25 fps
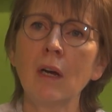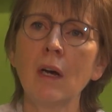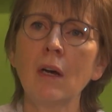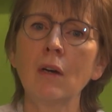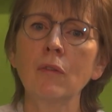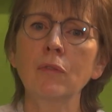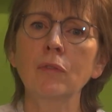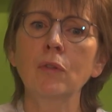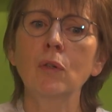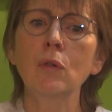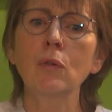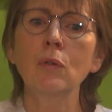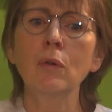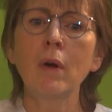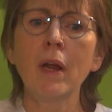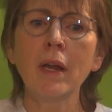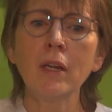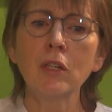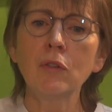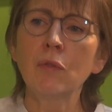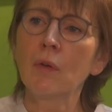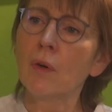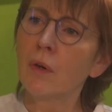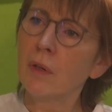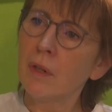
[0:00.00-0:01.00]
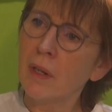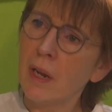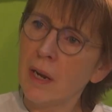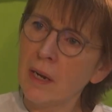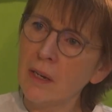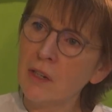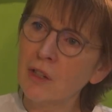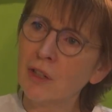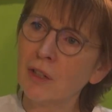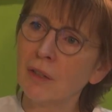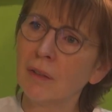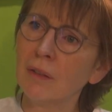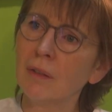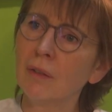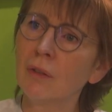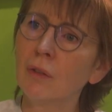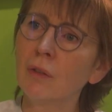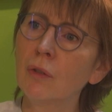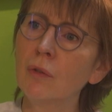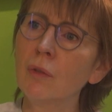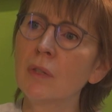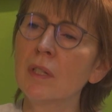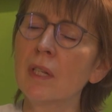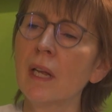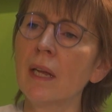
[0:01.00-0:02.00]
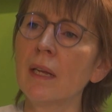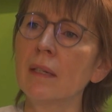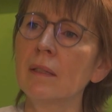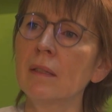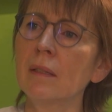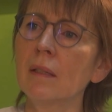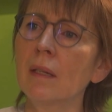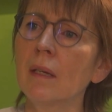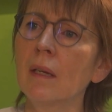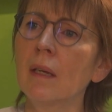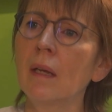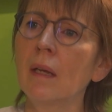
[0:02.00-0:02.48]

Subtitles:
of courage for a nation to send